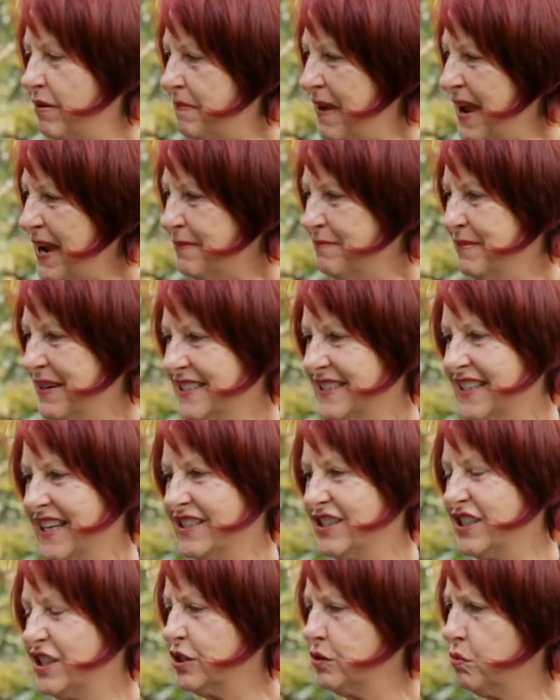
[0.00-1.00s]
my back
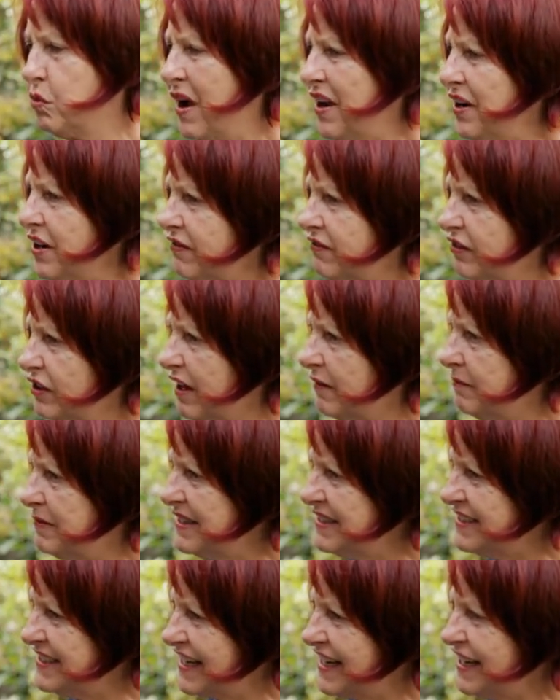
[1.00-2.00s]
massage. It's wonderful. I've
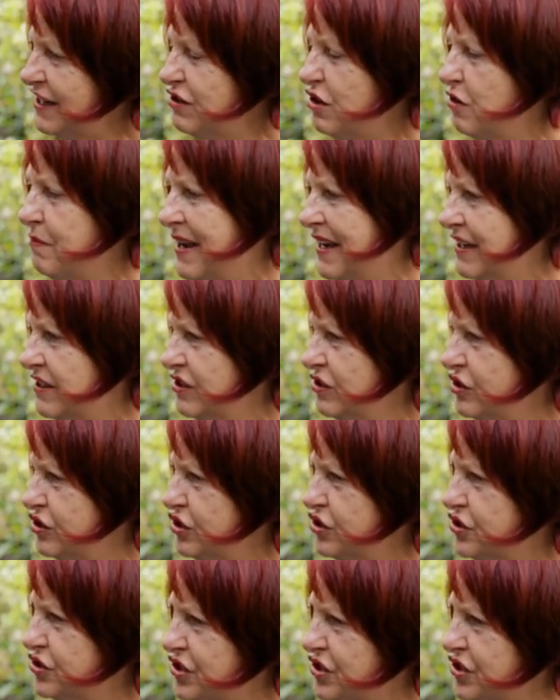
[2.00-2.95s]
been telling you about it. You should